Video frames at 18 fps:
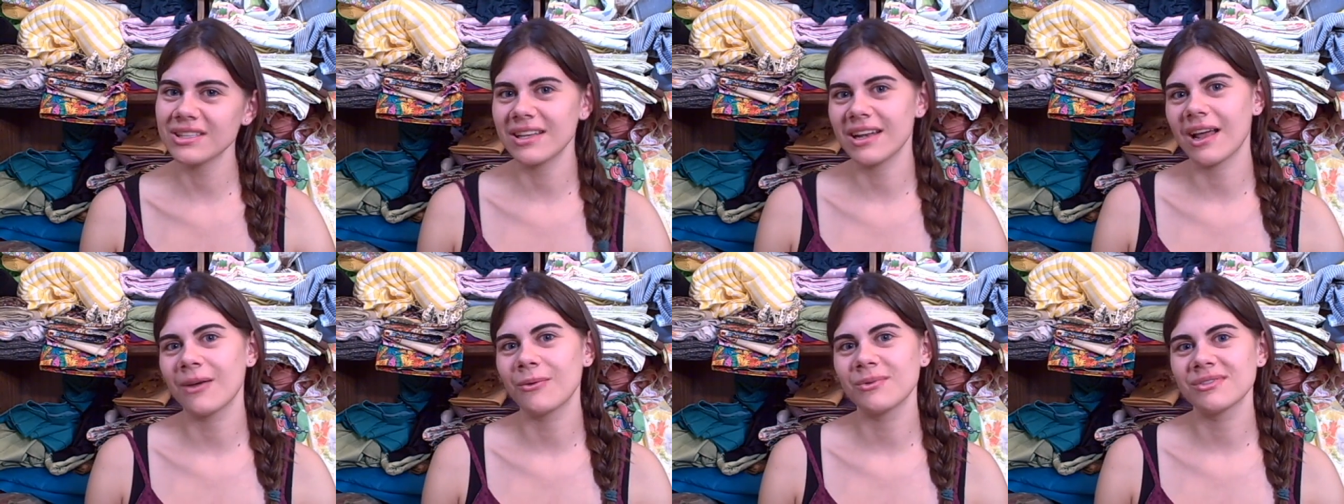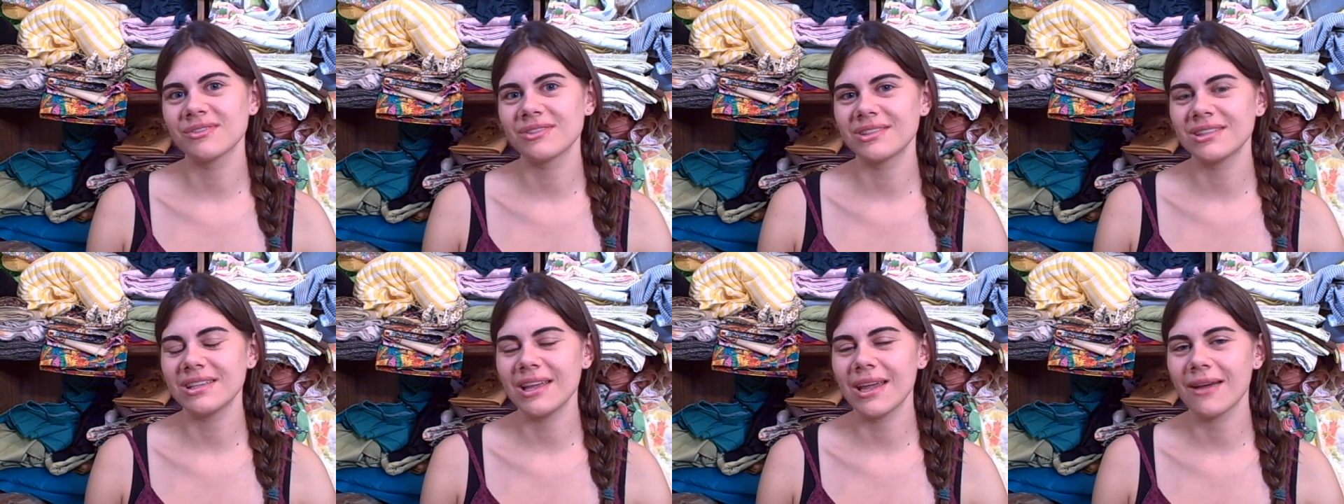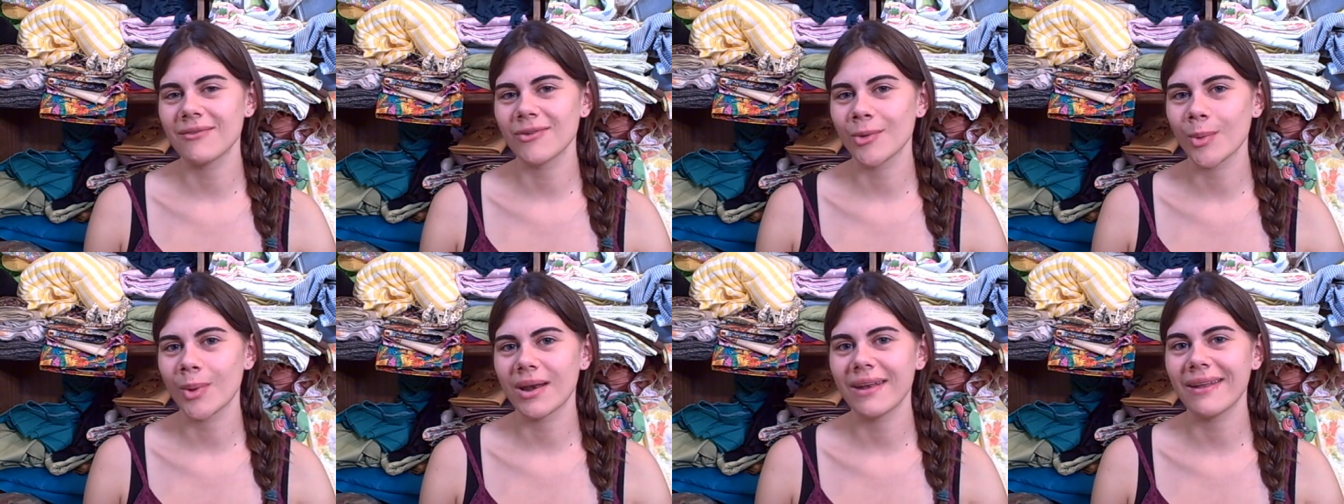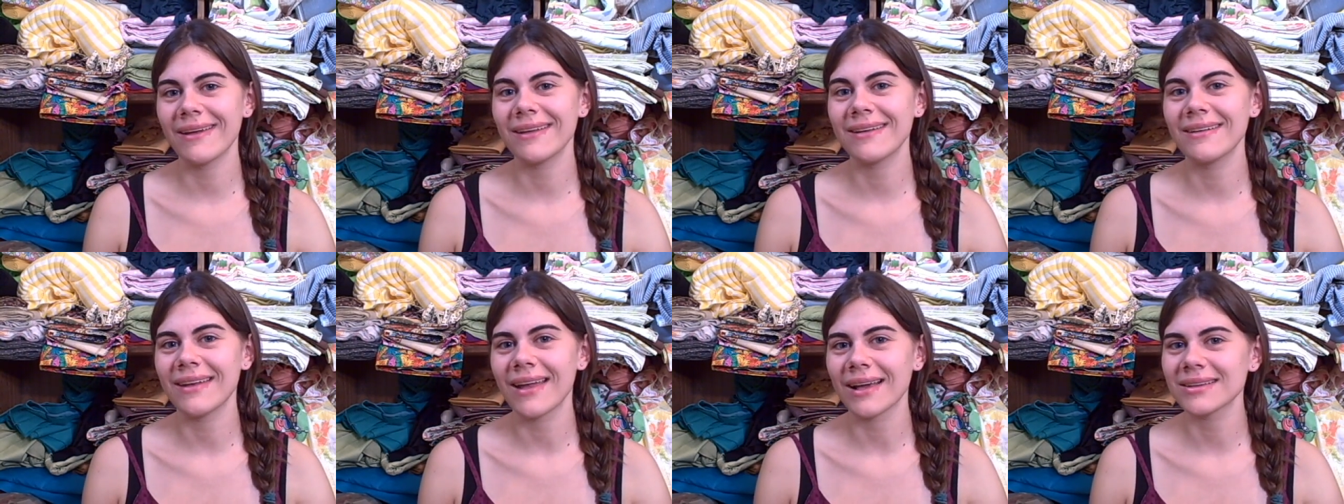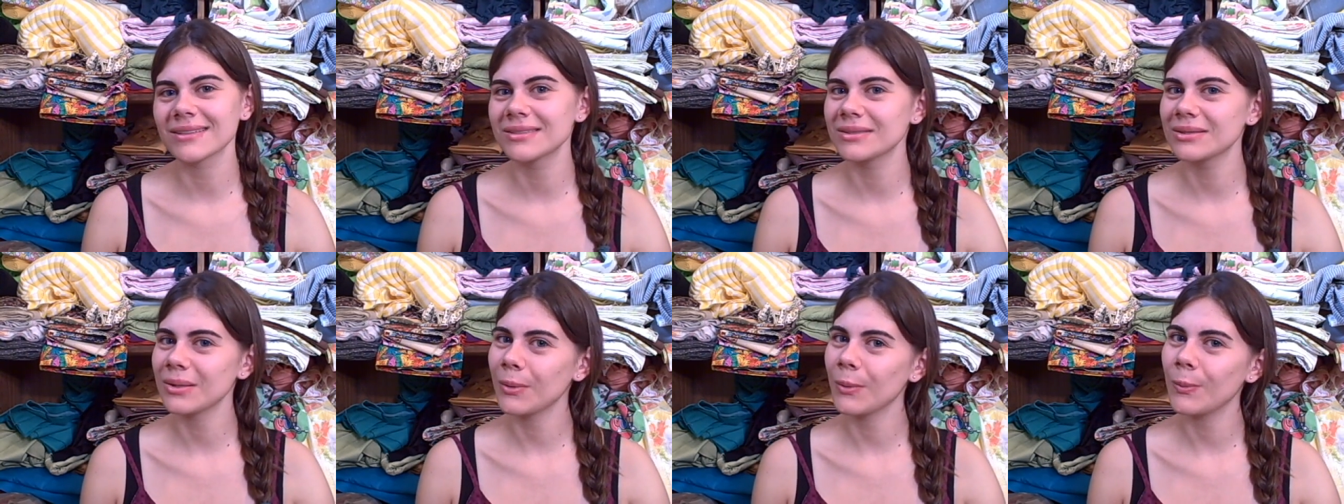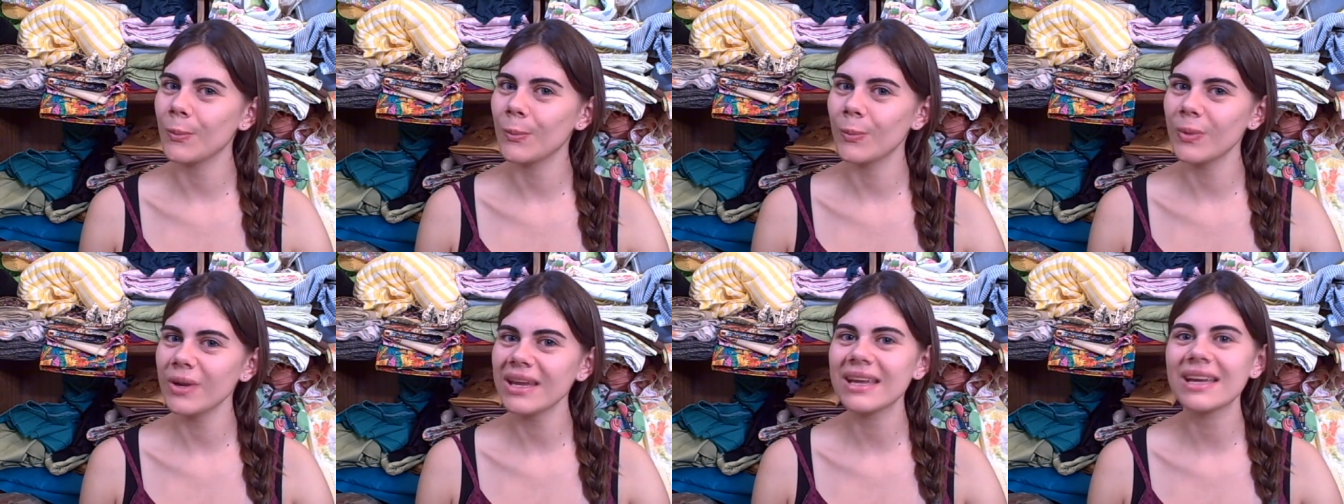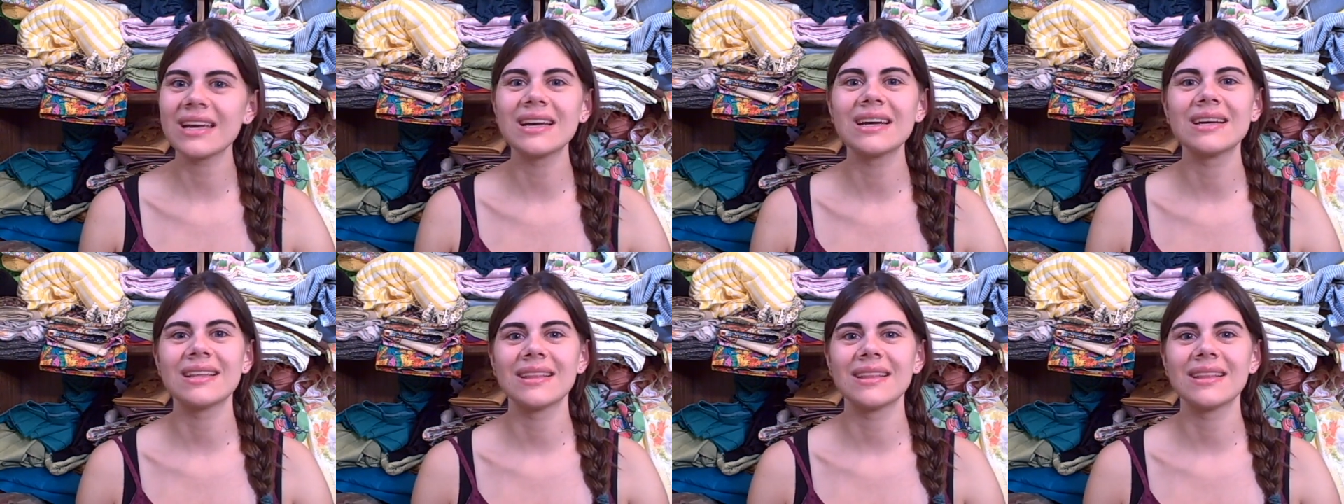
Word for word: and I will see everyone next week.